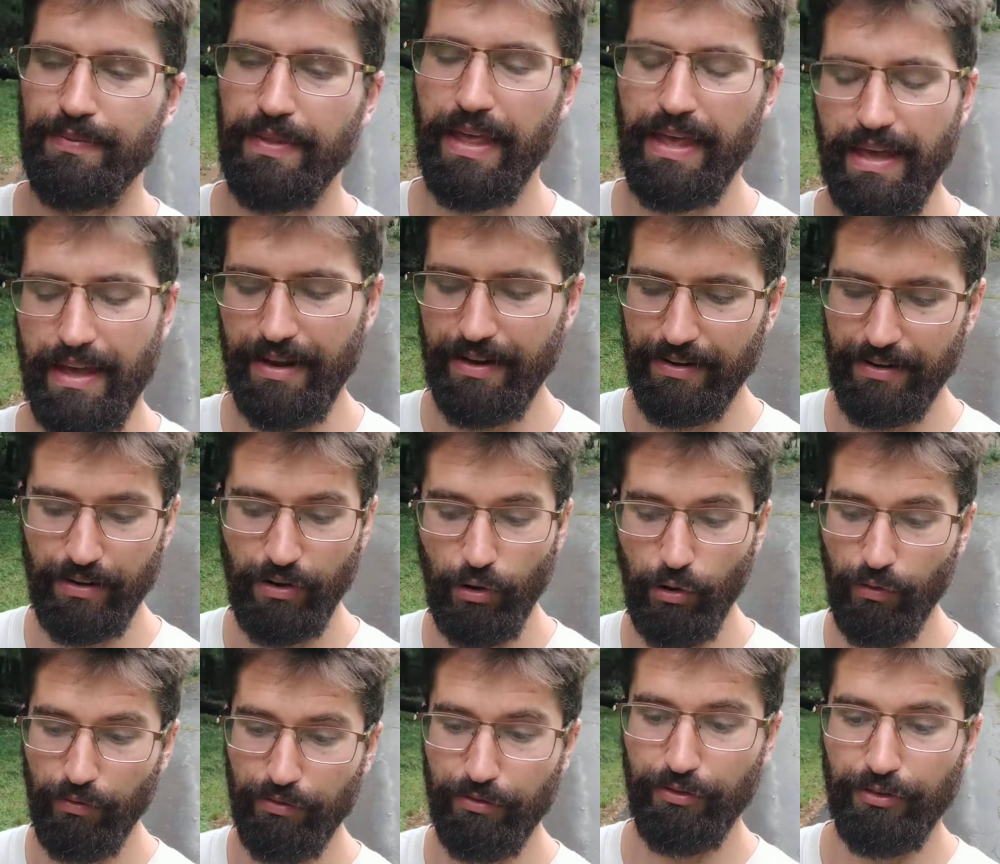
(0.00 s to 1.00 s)
and
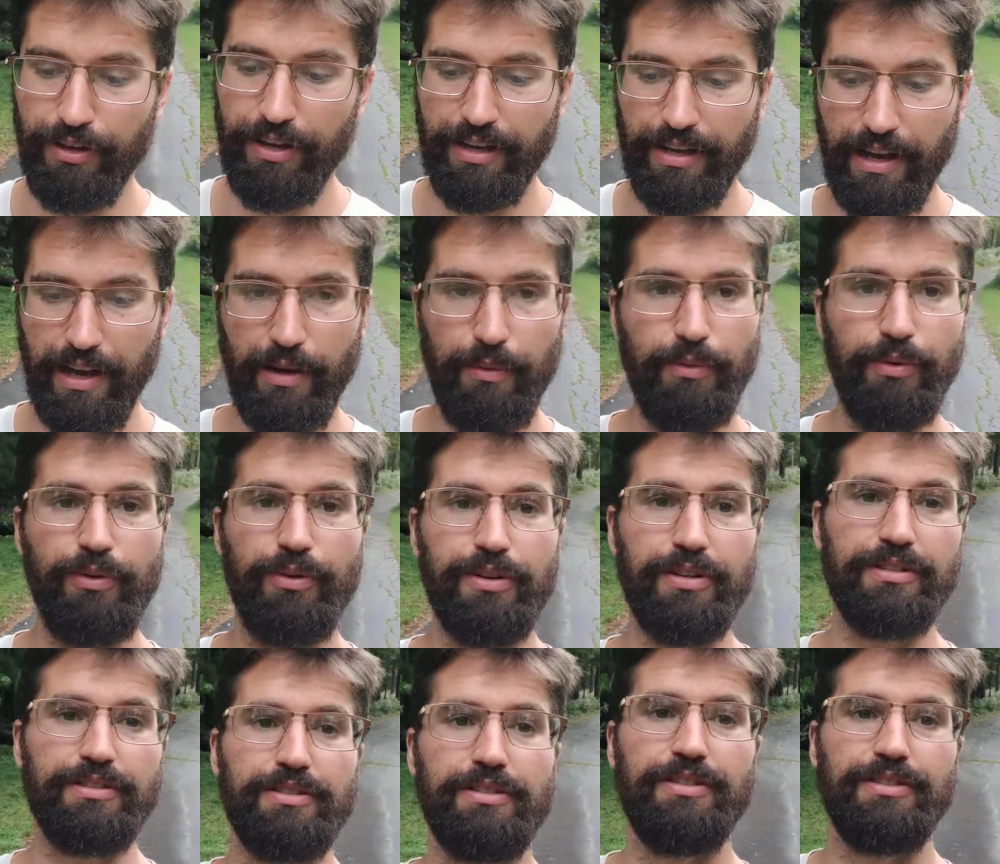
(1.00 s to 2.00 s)
hopefully I will
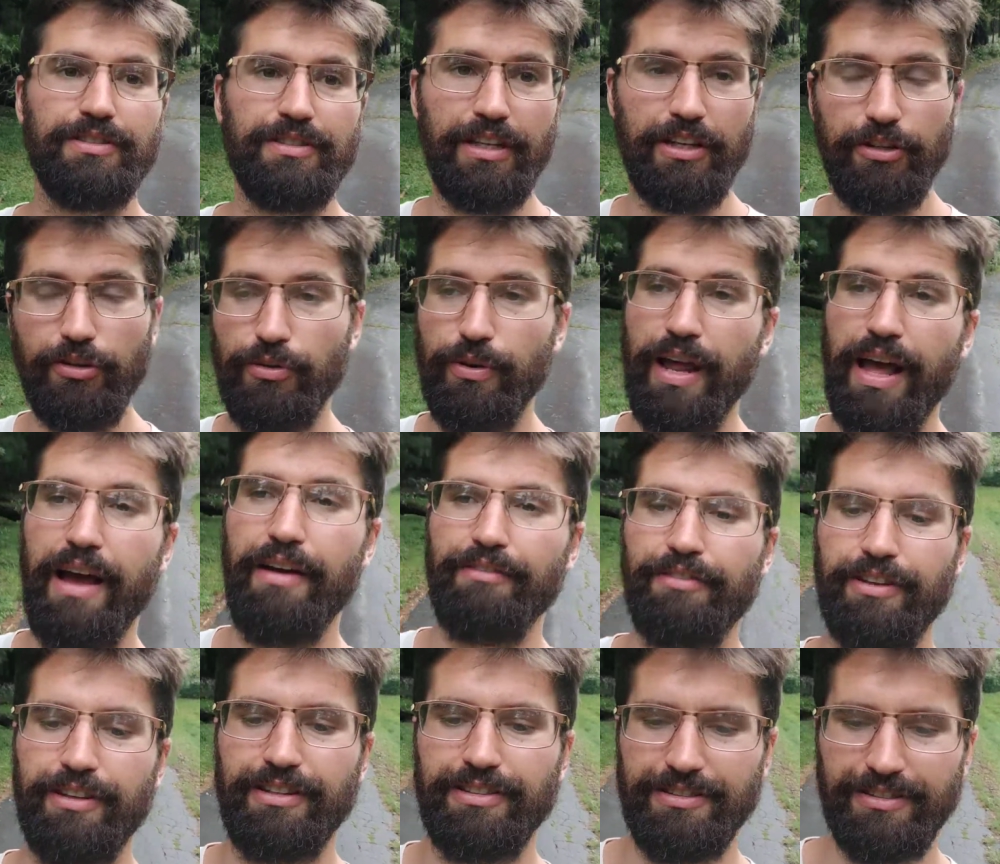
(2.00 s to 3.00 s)
continue to have
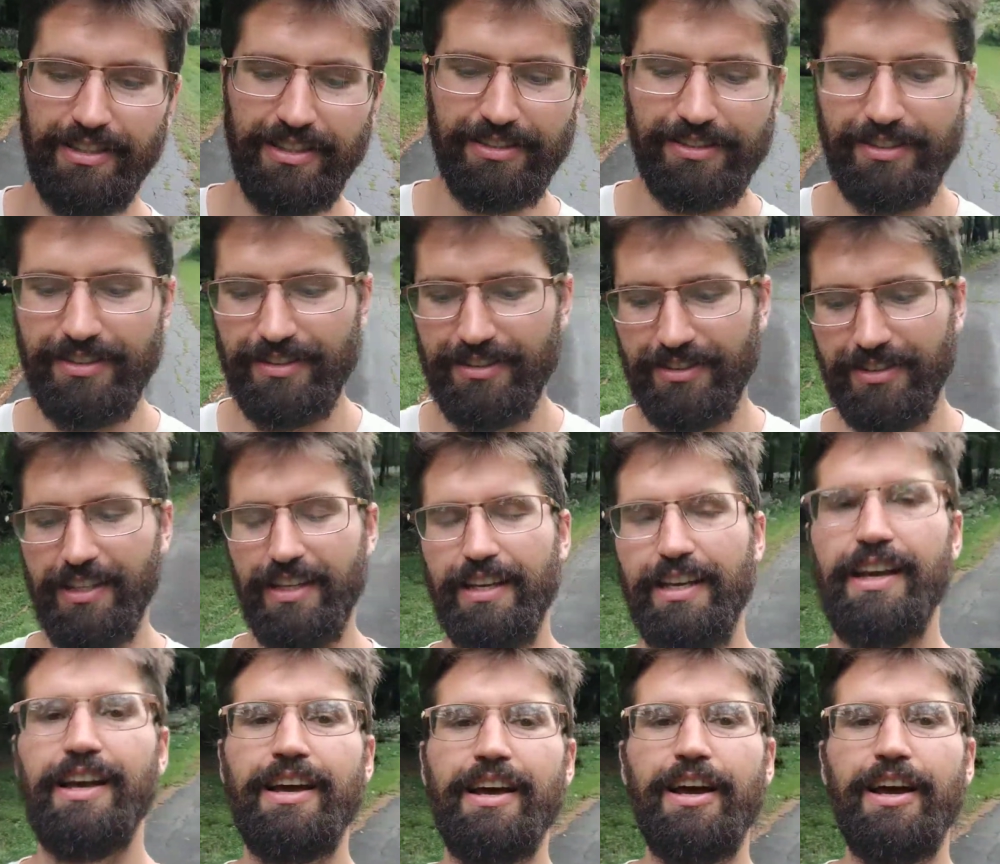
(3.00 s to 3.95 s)
the consistency